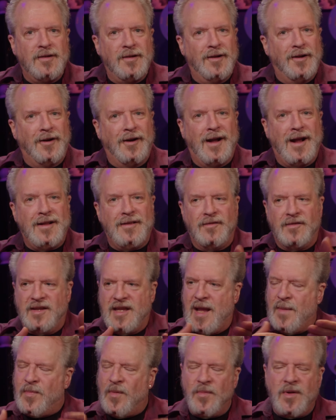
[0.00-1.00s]
All right,
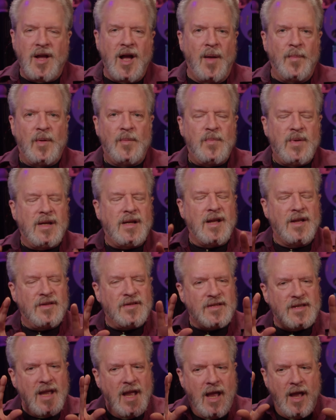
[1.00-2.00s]
keep them coming,
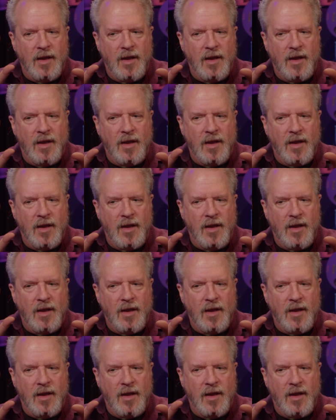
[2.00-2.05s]
because,